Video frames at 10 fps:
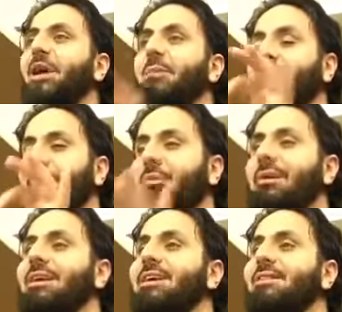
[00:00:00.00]
But the
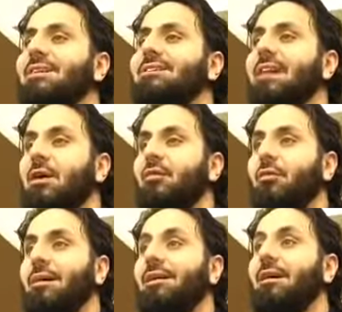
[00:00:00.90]
point here is,
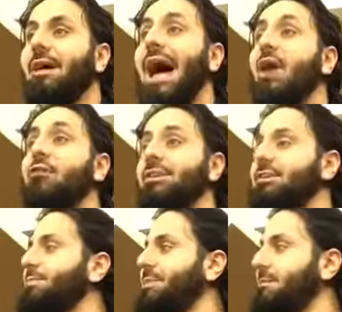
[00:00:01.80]
from an
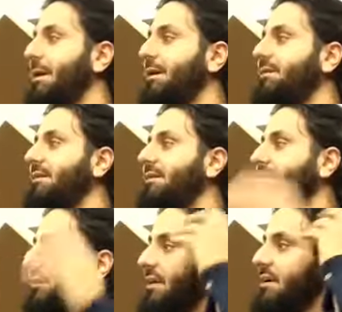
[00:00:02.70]
outreach
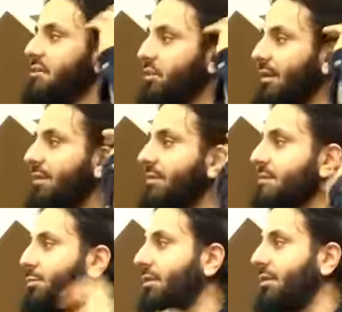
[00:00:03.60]
perspective, showing that this
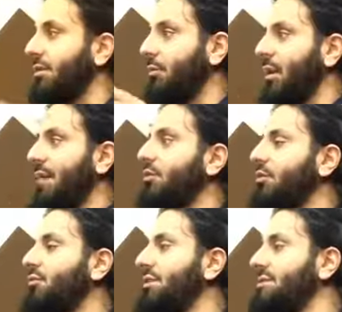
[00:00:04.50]
book, we have
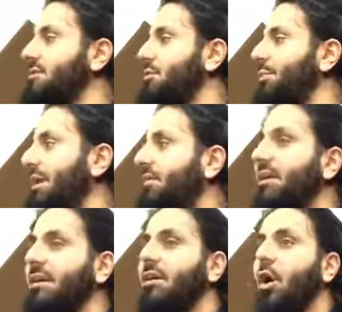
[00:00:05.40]
good reasons to believe in
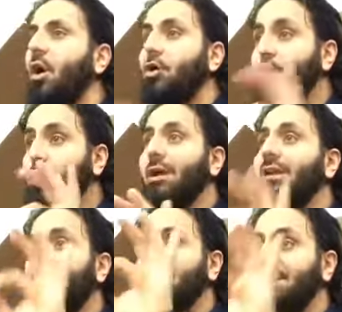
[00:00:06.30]
it, you can
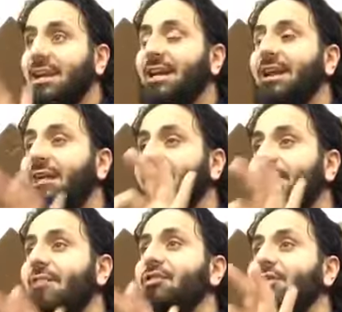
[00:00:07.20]
articulate a
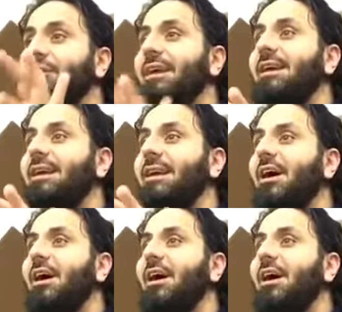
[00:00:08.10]
very unique